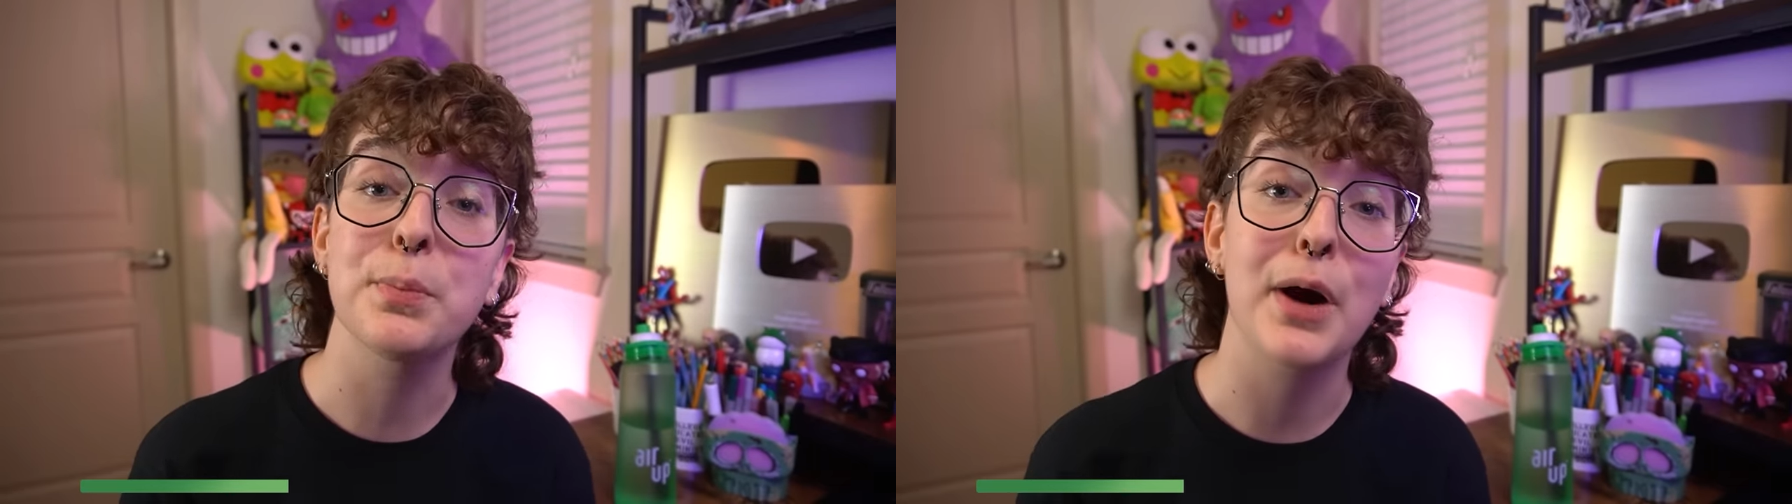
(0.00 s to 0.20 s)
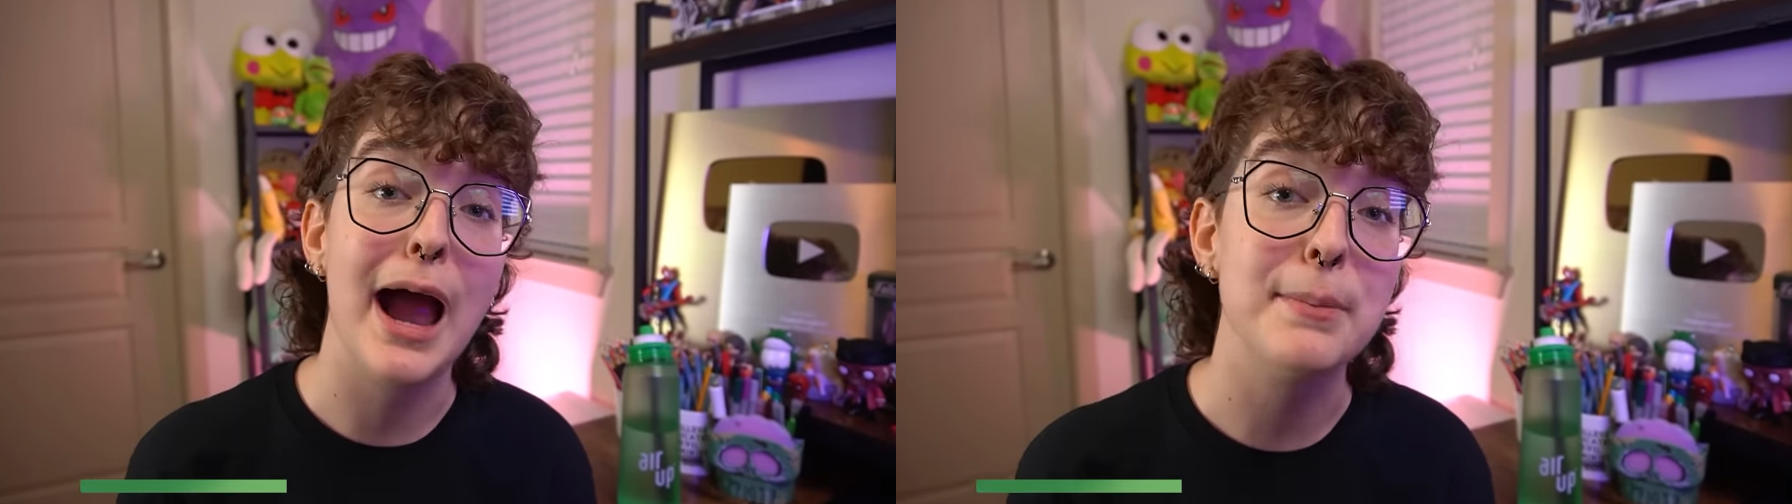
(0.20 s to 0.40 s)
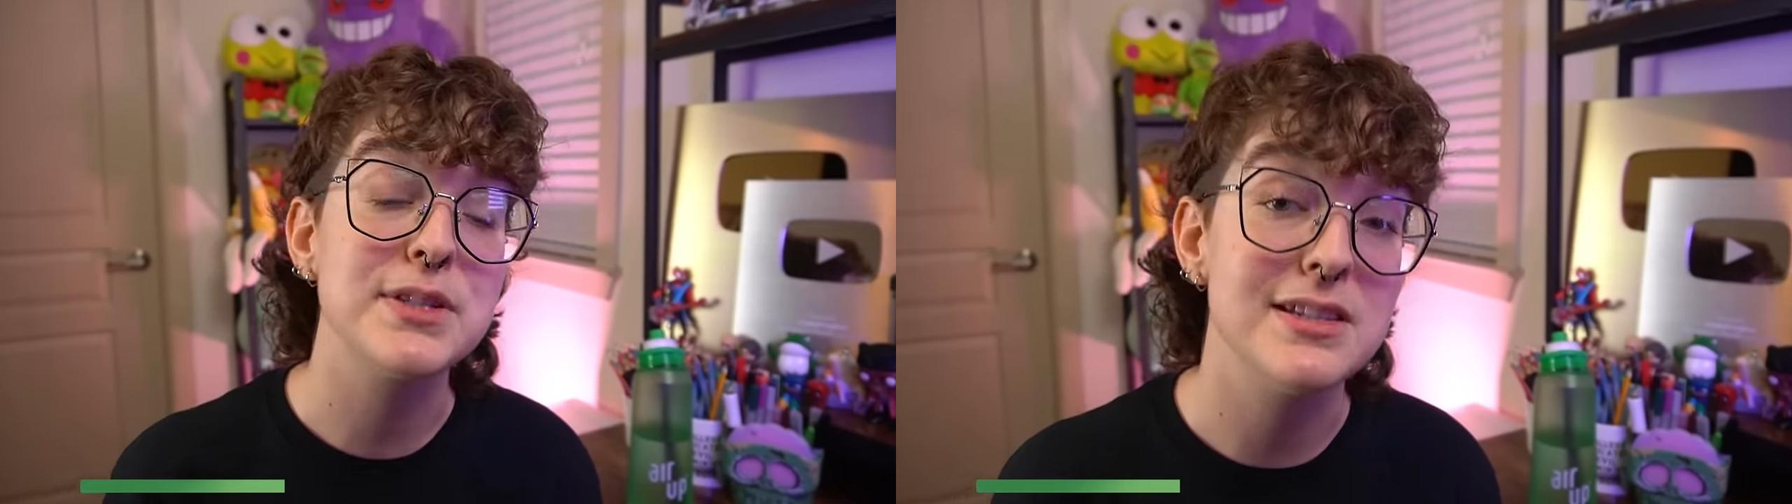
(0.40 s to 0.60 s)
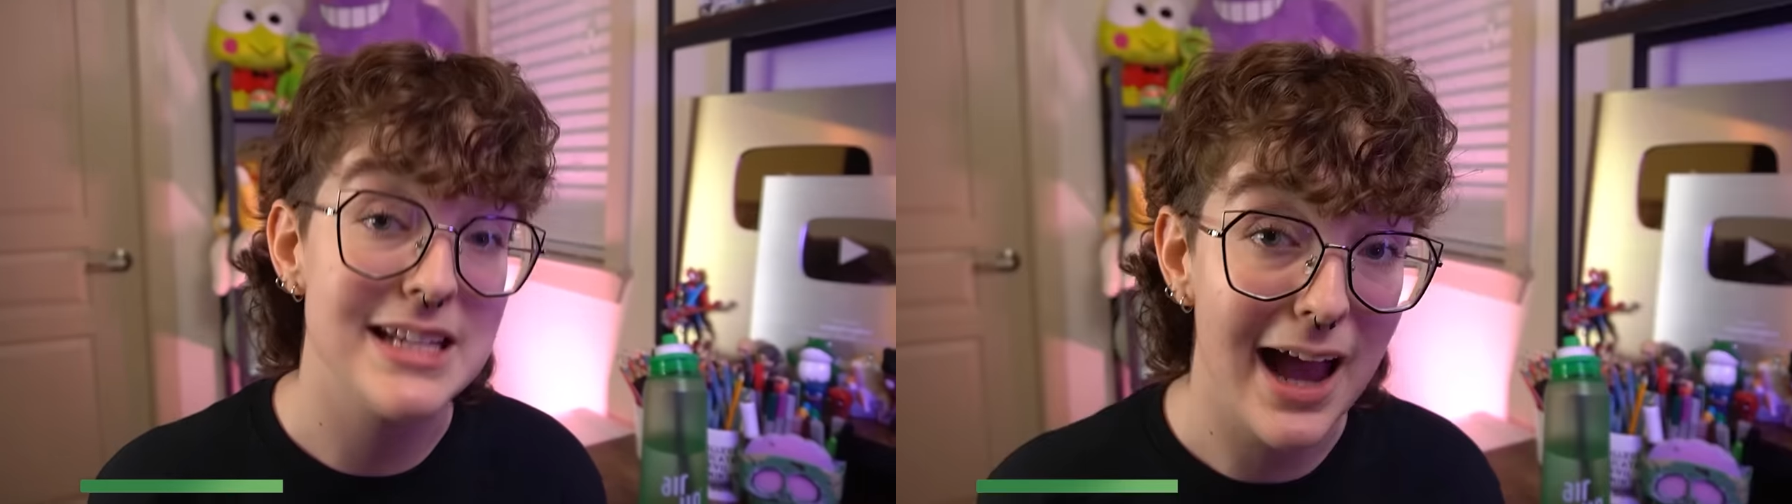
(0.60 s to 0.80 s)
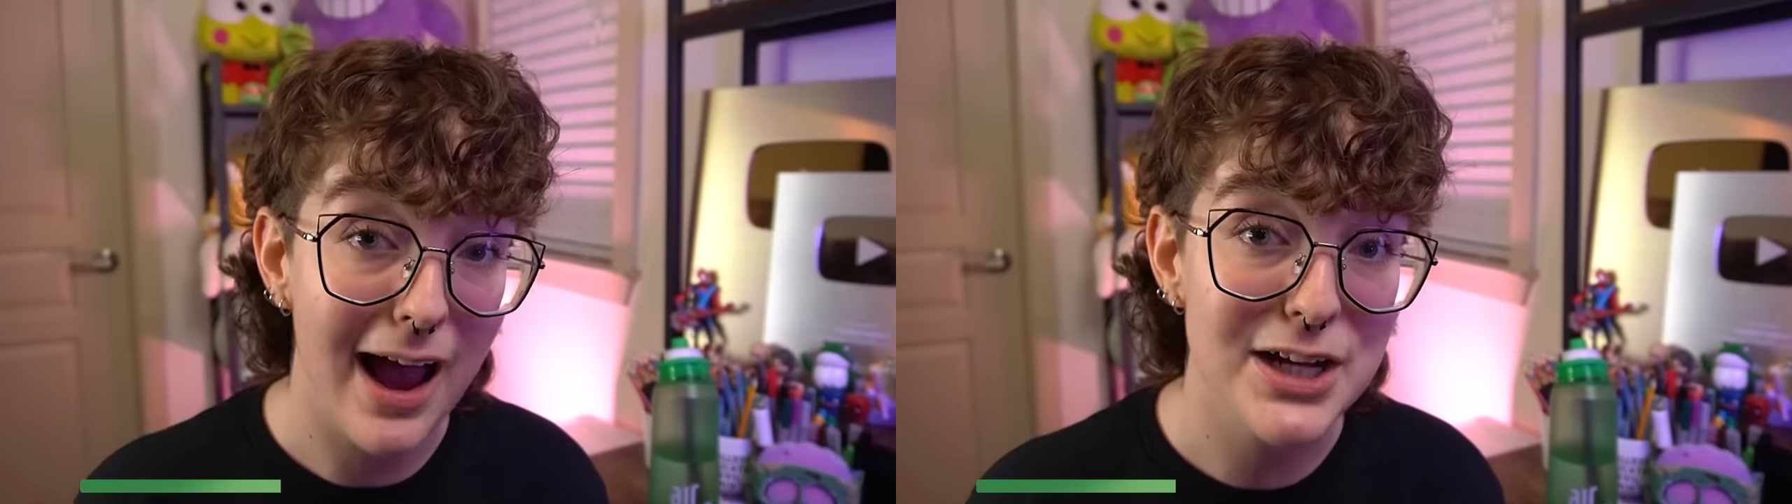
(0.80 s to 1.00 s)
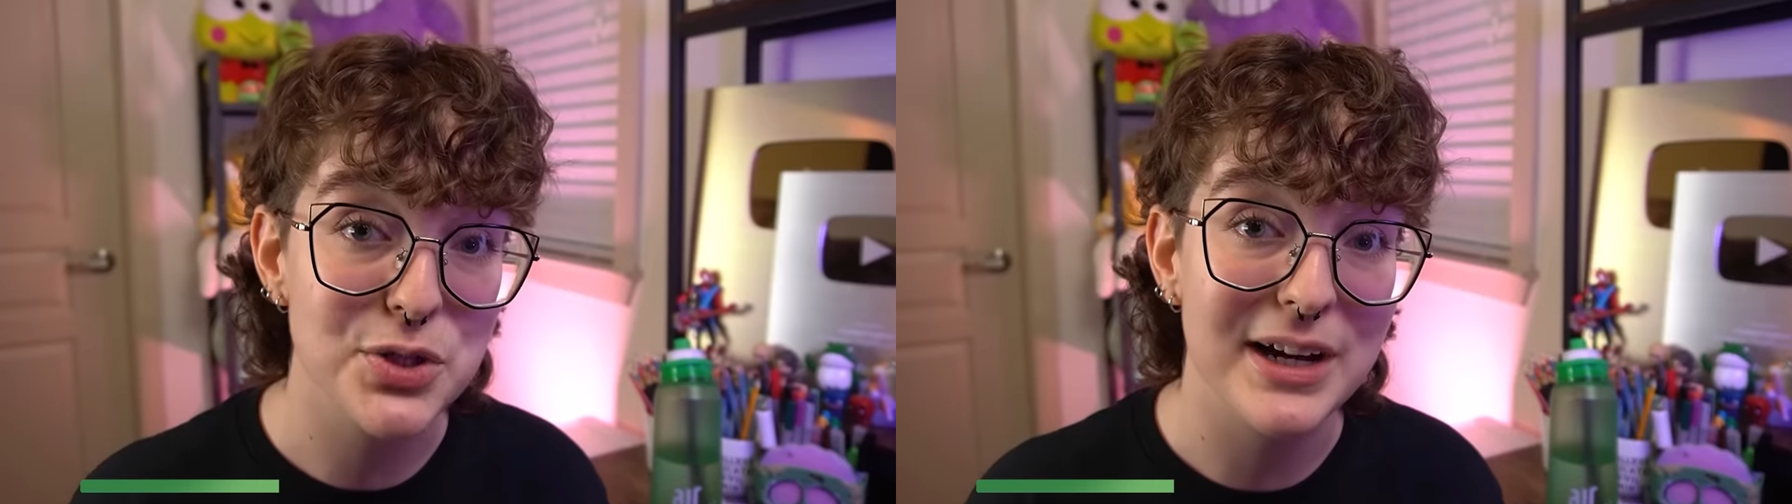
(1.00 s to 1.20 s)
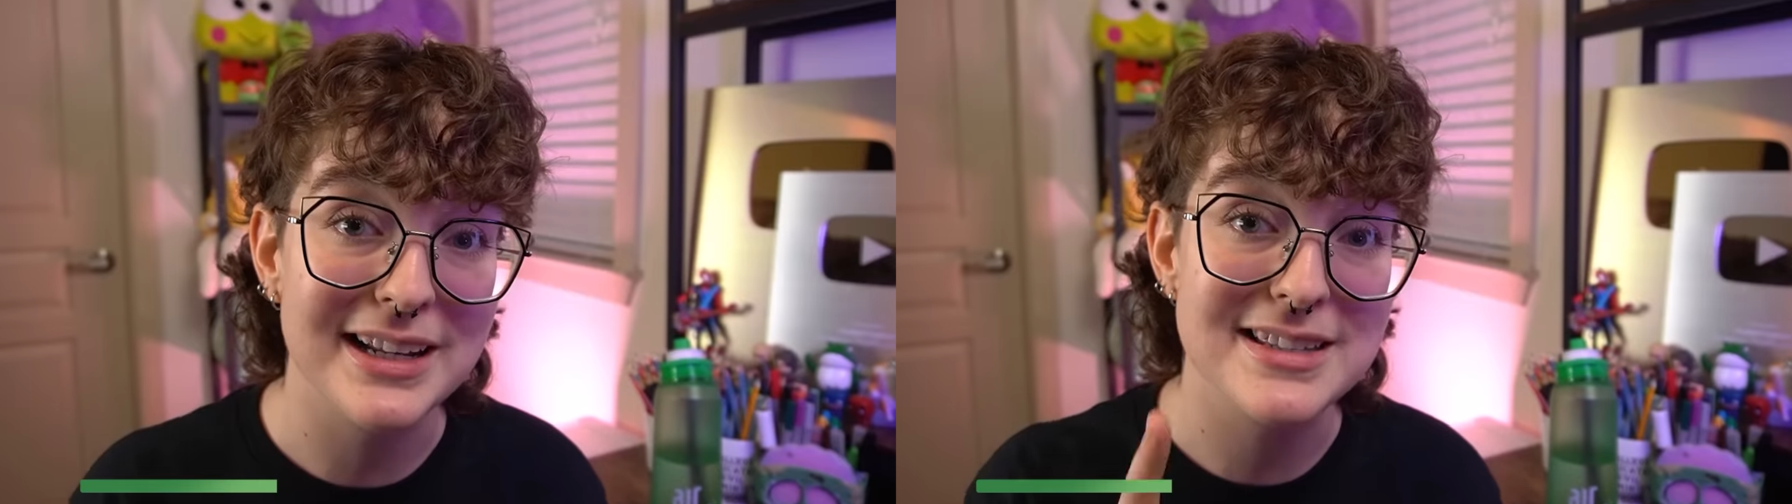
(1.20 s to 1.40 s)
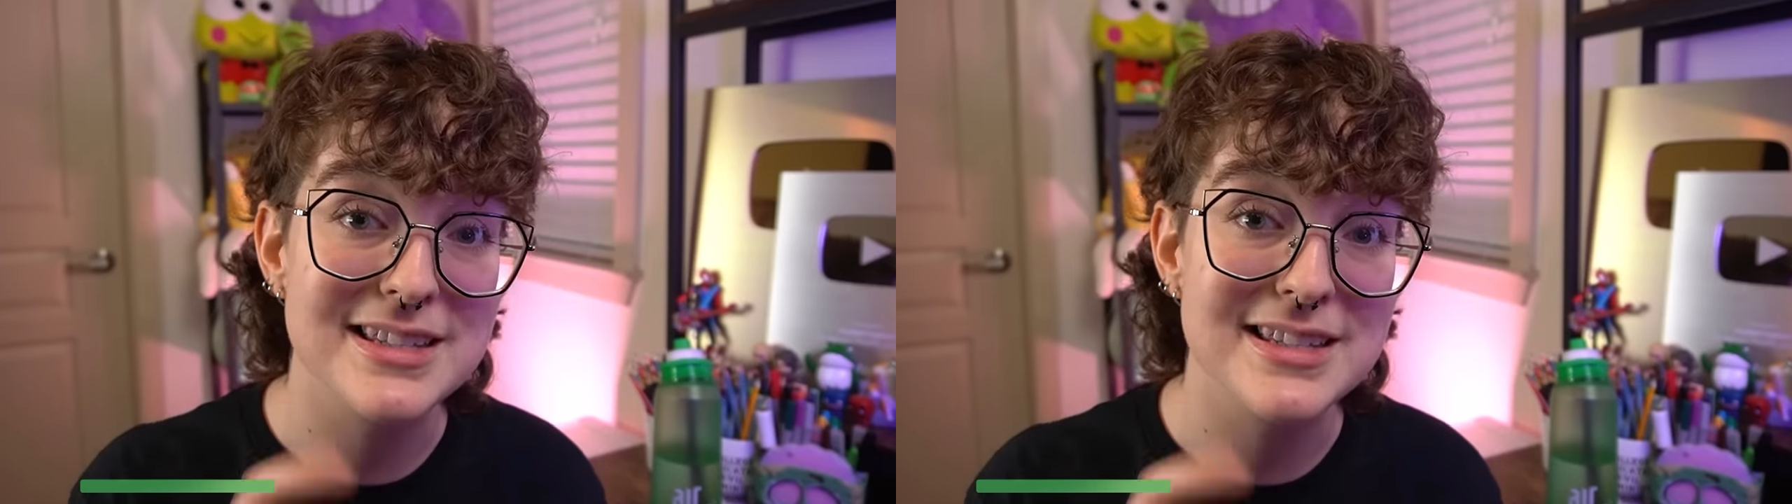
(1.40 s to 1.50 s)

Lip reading: perhaps dehydrated,